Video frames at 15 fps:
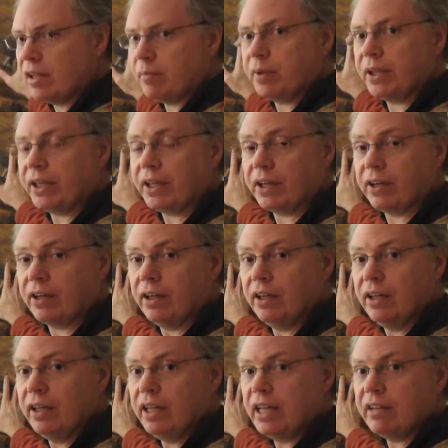up here.
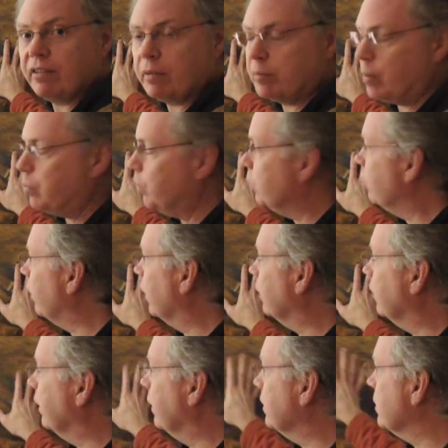If I remember
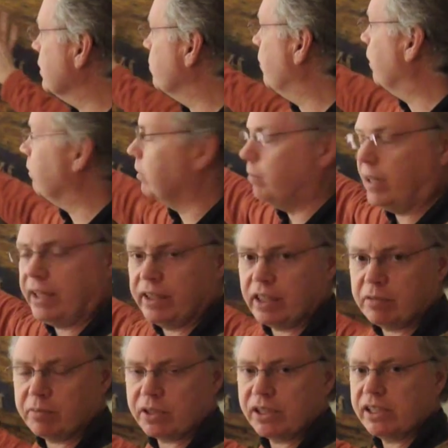correctly, this is probably about a
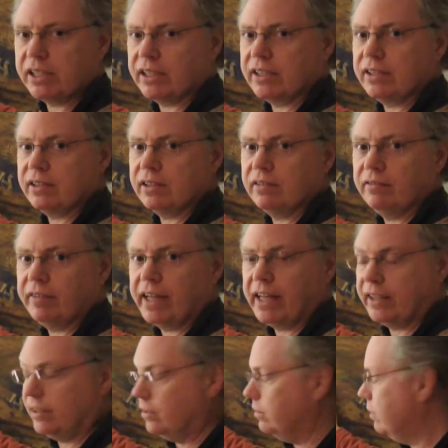number 6
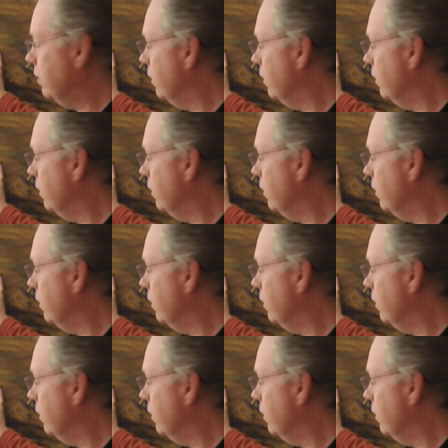value